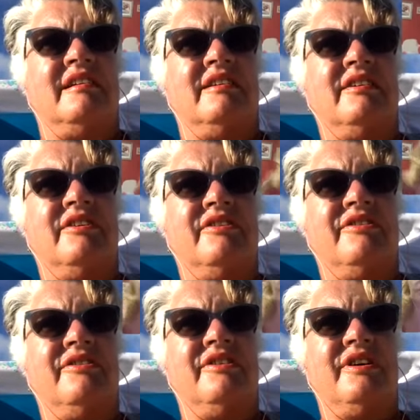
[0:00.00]
you
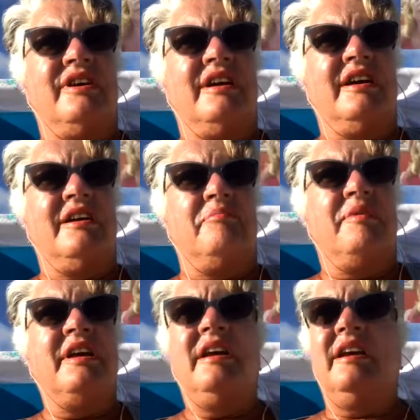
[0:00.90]
know,
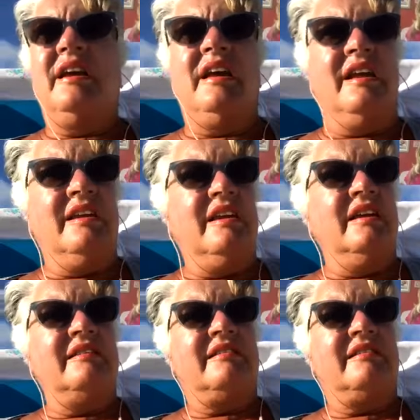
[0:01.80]
being in it